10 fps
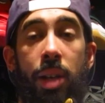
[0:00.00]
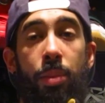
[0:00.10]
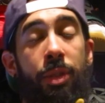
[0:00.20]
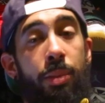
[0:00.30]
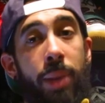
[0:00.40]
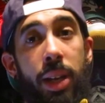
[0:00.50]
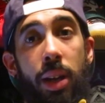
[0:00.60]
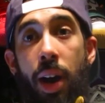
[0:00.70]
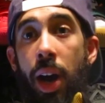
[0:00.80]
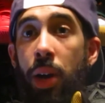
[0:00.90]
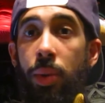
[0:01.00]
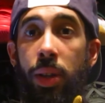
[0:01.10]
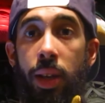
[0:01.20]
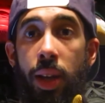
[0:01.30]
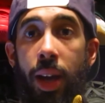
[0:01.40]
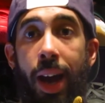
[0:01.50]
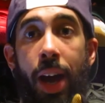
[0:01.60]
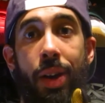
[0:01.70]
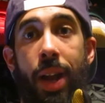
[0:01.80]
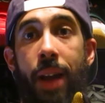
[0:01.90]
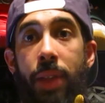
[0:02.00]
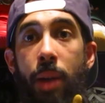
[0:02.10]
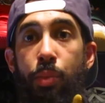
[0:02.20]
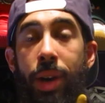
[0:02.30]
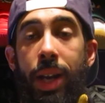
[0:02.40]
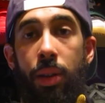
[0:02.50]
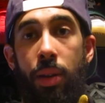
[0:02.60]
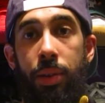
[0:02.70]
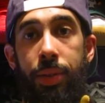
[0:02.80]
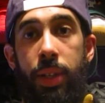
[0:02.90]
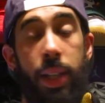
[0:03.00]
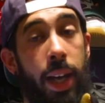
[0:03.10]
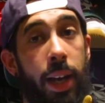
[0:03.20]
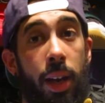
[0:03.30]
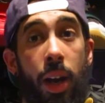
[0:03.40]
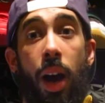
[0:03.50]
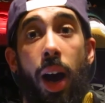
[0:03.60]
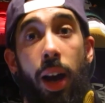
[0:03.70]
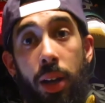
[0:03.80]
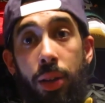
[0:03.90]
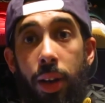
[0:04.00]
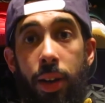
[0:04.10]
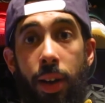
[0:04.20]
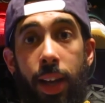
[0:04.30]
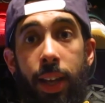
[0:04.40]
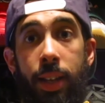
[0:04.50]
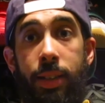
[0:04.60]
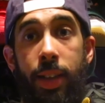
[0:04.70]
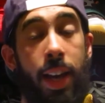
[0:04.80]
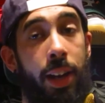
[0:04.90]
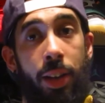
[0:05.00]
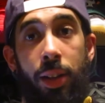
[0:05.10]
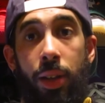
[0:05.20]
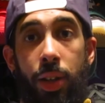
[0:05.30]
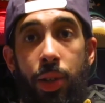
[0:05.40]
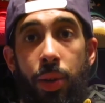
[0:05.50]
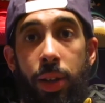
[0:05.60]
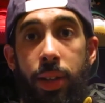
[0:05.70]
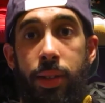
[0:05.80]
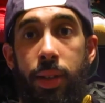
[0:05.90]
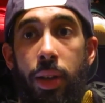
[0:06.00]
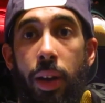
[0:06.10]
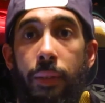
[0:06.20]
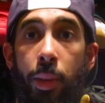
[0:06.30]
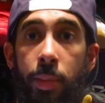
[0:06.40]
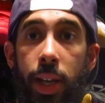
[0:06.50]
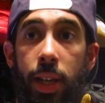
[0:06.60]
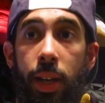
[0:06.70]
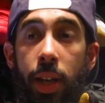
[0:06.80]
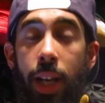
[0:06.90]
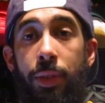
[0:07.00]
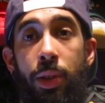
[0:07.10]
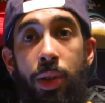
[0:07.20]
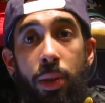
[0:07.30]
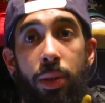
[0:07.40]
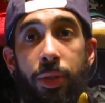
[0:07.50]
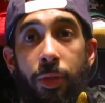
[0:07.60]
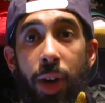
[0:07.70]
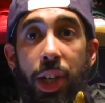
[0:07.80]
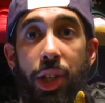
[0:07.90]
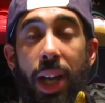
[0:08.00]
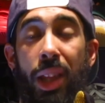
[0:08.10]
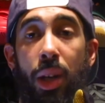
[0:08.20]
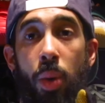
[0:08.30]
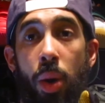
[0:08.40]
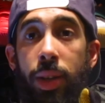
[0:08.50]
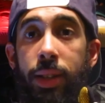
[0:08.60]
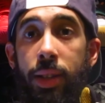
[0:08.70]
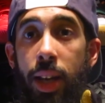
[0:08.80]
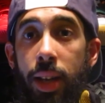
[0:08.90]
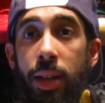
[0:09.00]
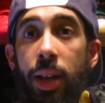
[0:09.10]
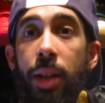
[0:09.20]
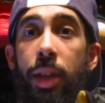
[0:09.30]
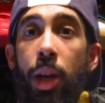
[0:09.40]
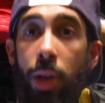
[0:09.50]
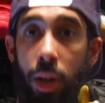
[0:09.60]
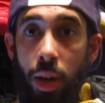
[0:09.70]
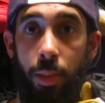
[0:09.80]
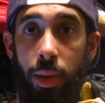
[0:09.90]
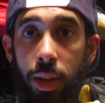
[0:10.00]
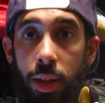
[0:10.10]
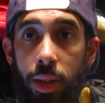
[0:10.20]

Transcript: But for me, I don't really care. I don't have that brand loyalty. Yeah, I got a lot of Nikes and I got a lot of Jordans. For me, if the shoe looks fresh and the quality's there, then I'm gonna cop it.